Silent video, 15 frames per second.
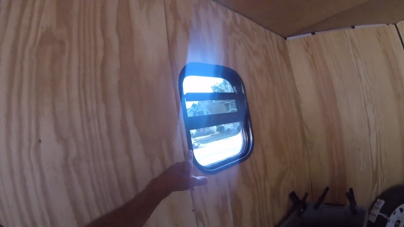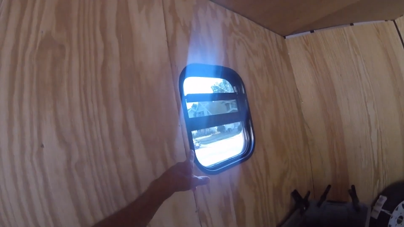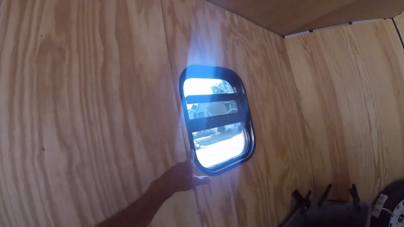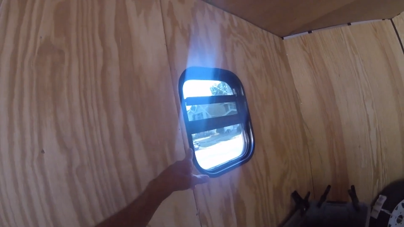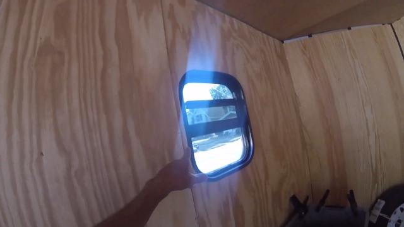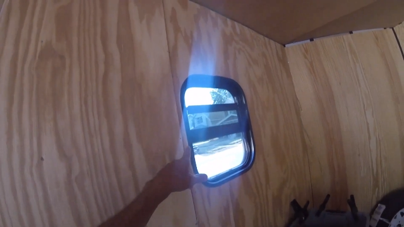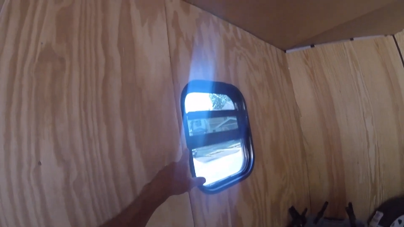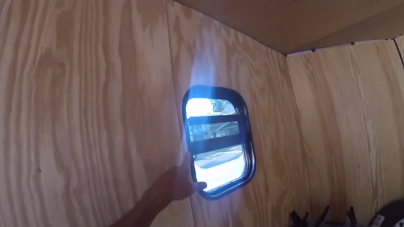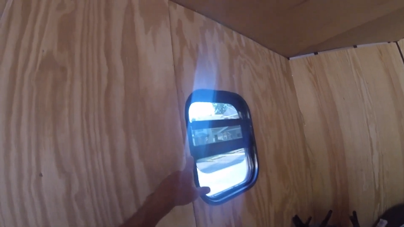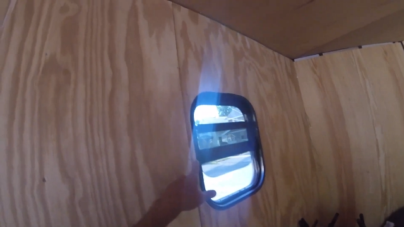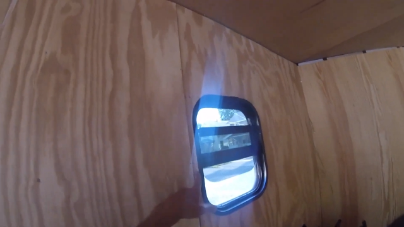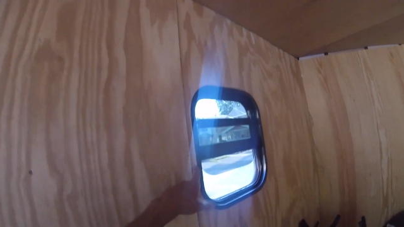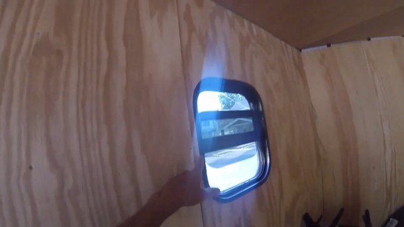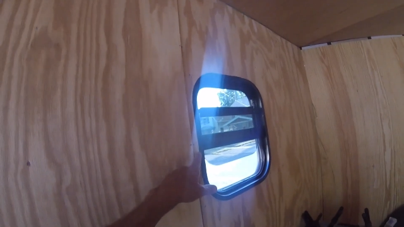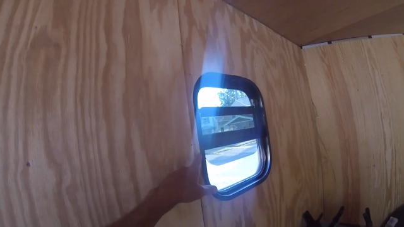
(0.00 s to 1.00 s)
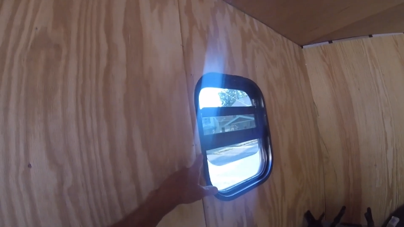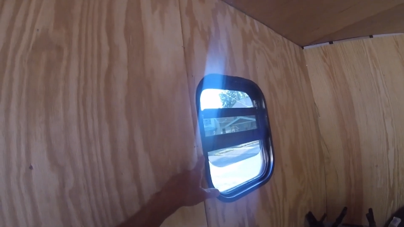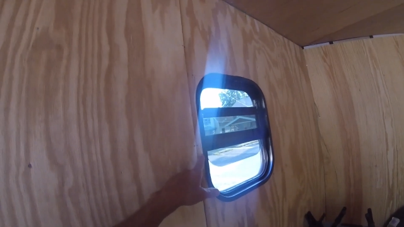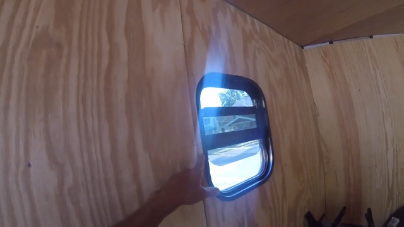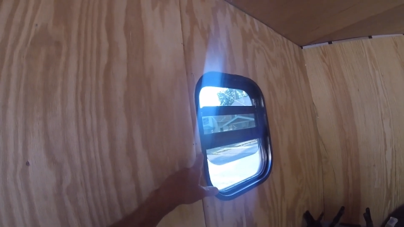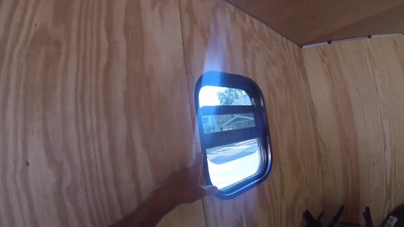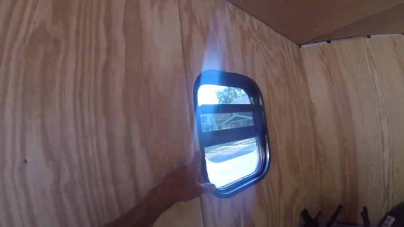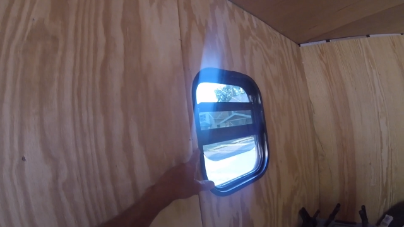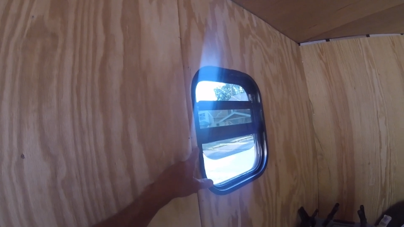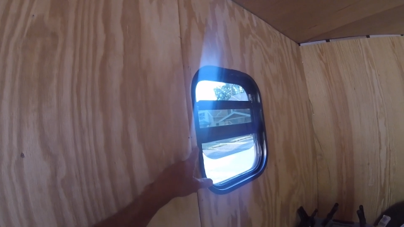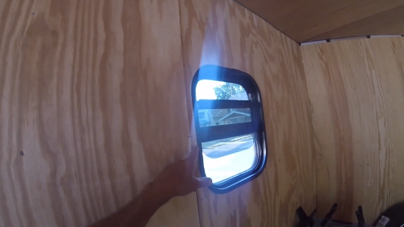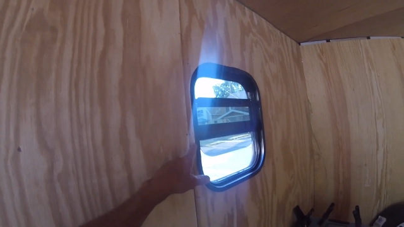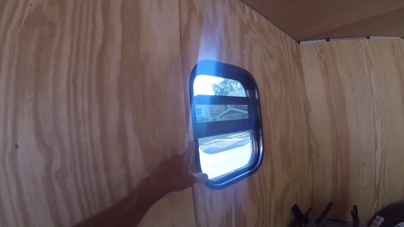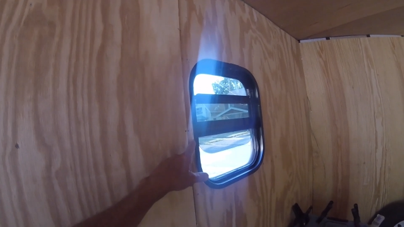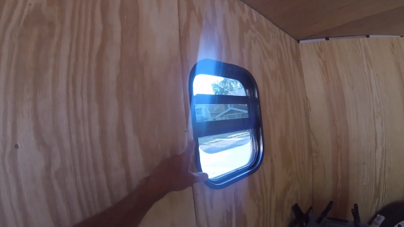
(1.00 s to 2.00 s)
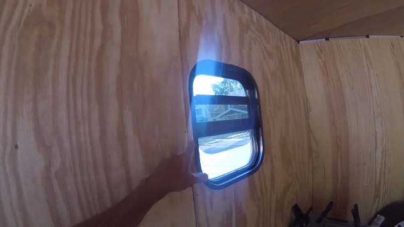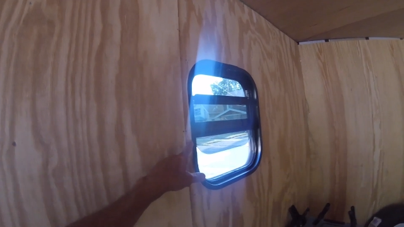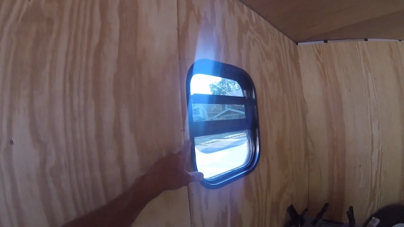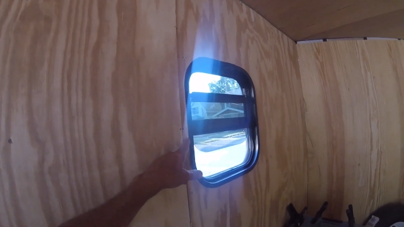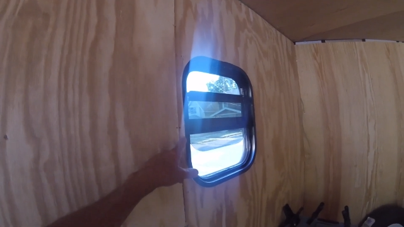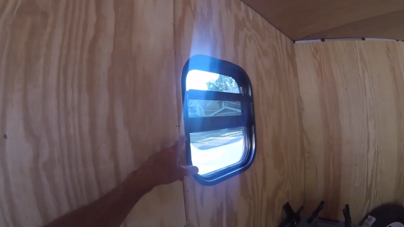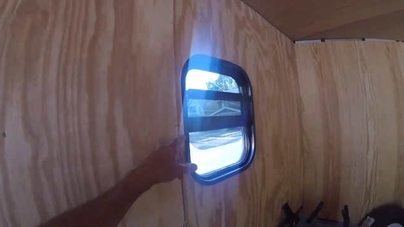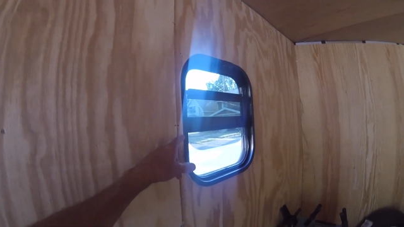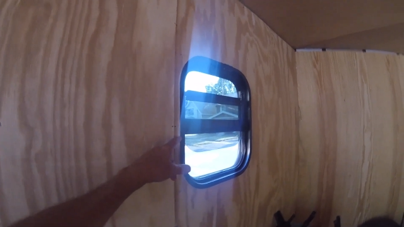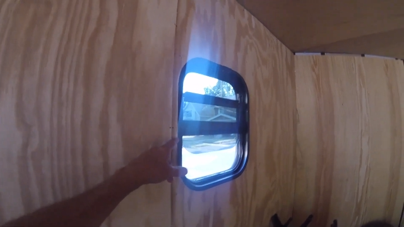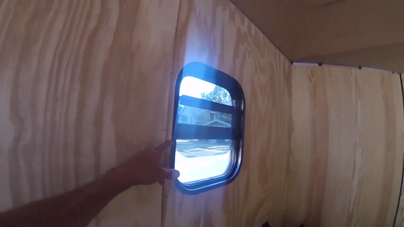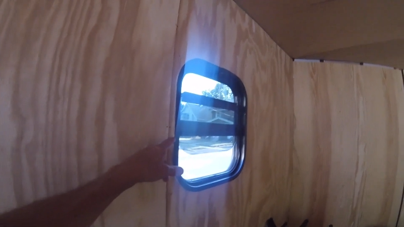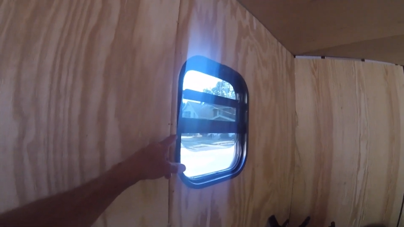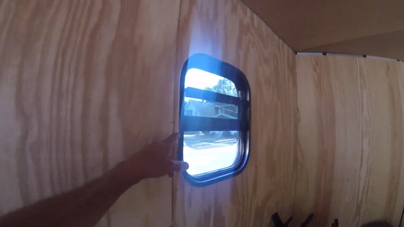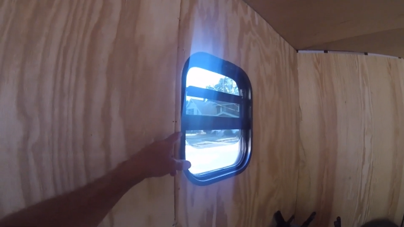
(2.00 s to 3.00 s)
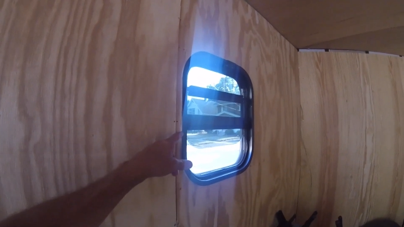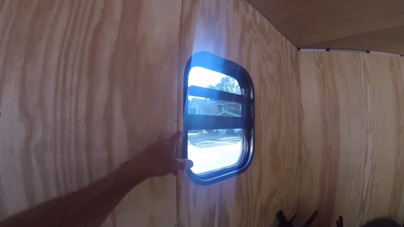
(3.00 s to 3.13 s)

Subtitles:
[unreadable: no face in view]